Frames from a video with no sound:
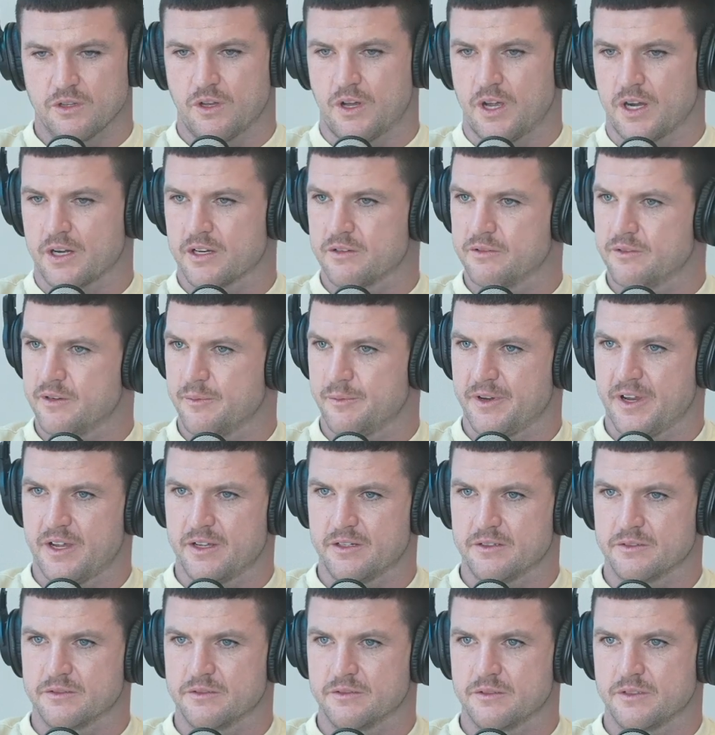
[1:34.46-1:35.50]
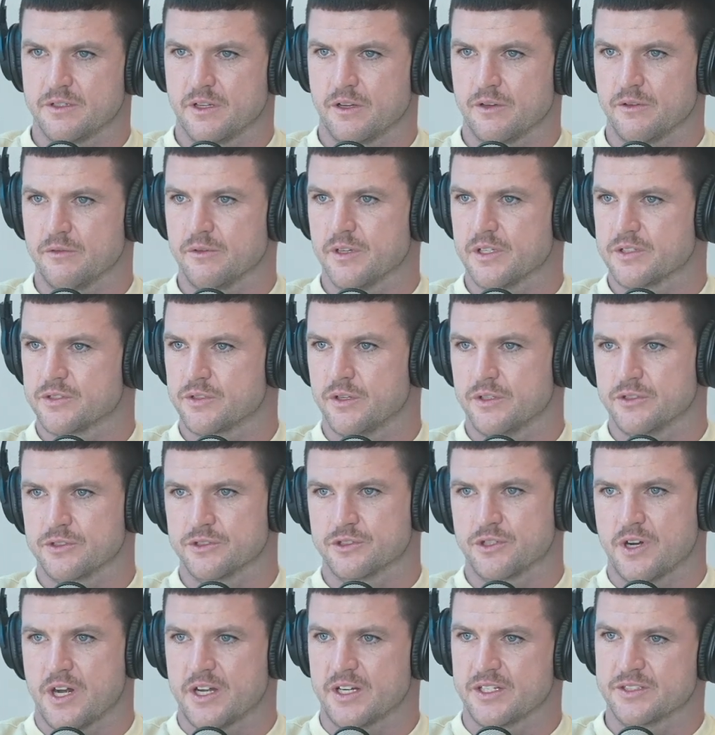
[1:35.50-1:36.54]
like around, a certain
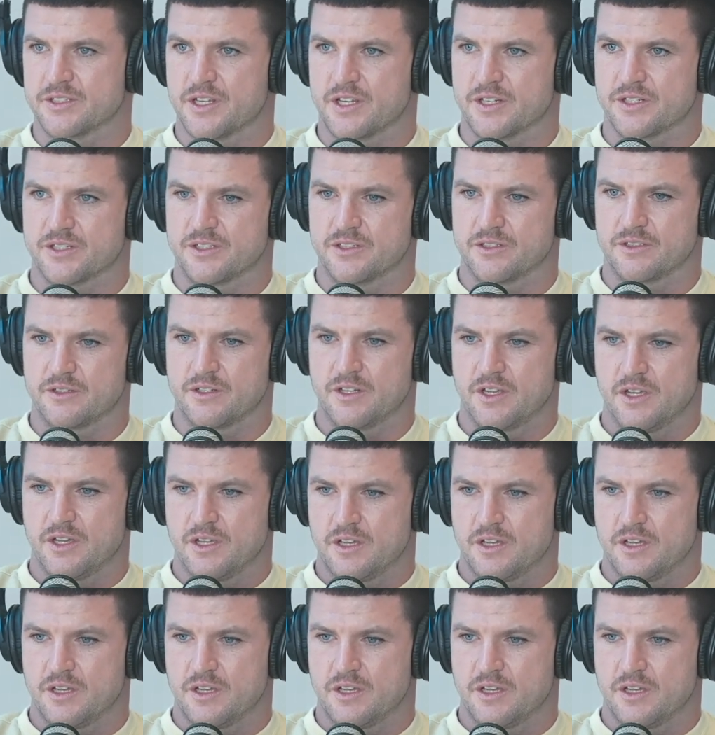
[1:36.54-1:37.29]
training session,